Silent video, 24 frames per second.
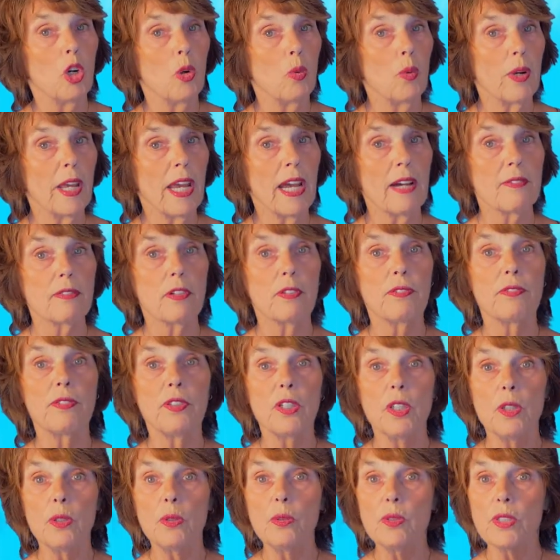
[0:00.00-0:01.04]
We have a
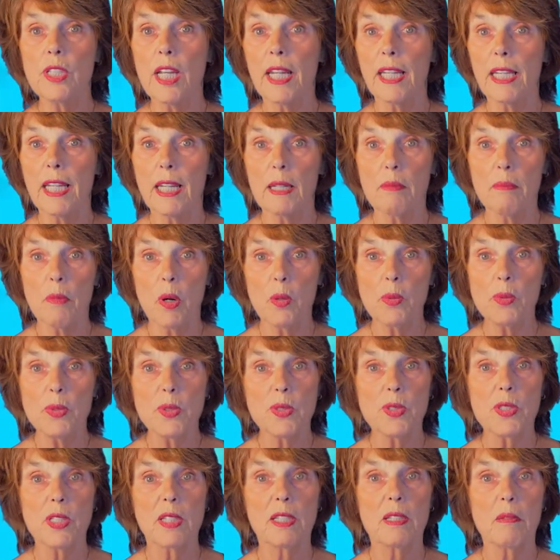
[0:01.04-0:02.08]
few taking
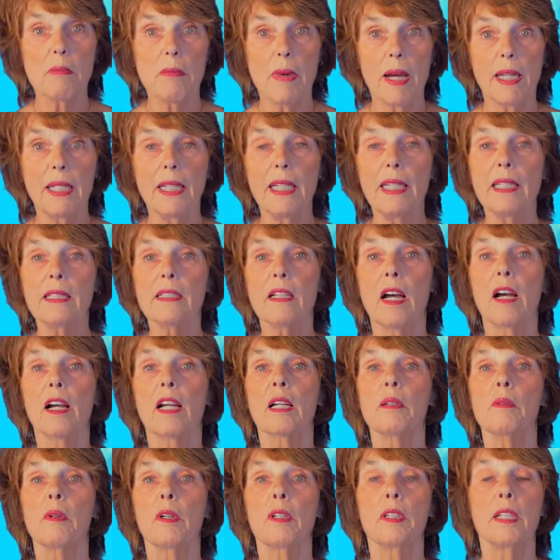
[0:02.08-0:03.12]
most of the money.
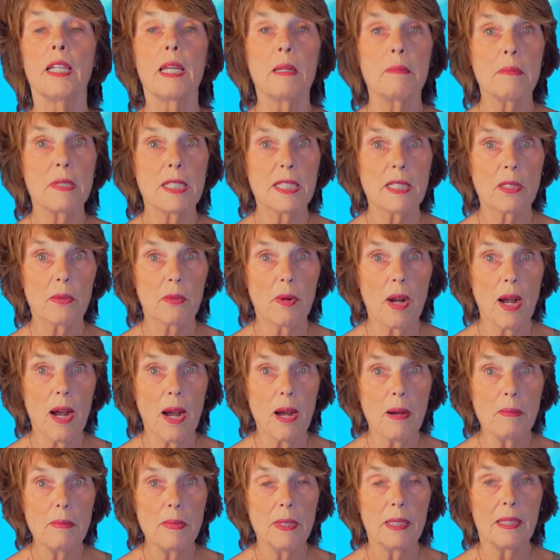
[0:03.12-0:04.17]
Talk about Les
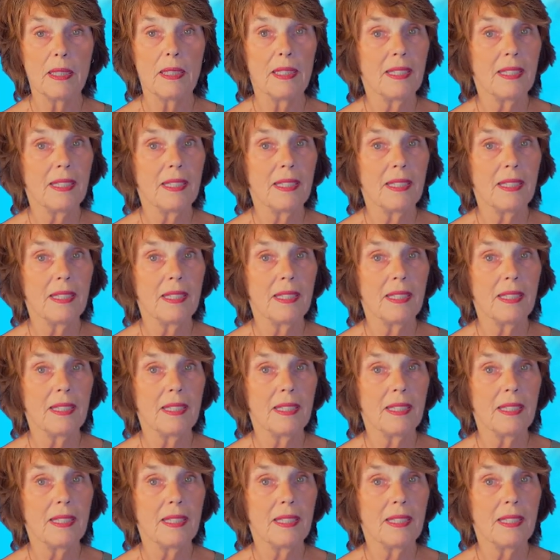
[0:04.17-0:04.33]
Misérables.